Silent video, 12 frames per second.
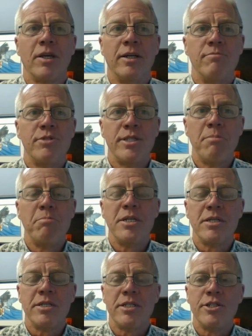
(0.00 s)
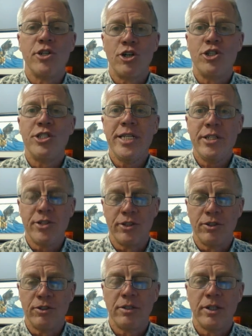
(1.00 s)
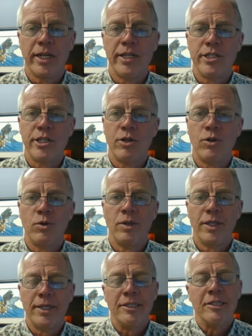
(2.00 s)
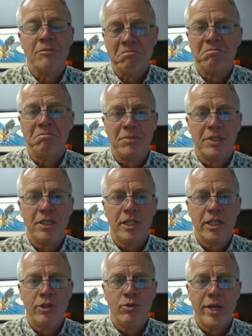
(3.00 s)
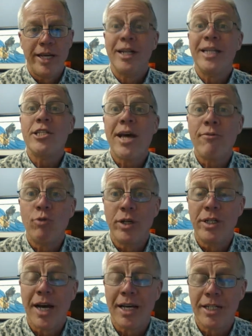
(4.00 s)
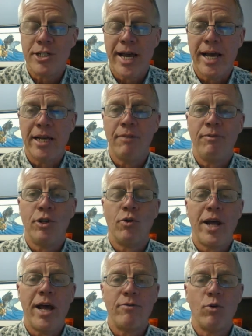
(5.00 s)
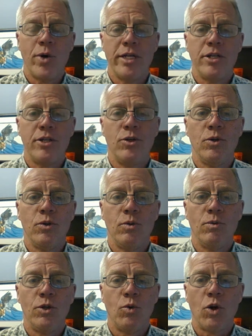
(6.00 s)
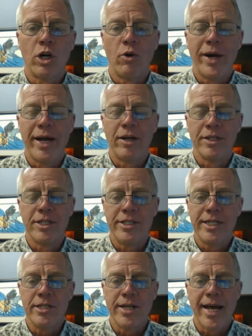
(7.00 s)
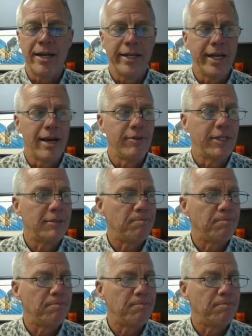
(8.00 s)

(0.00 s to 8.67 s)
some businesses are seasonal, and so you at least have to acknowledge that if you don't have a way to work around the seasonality of it.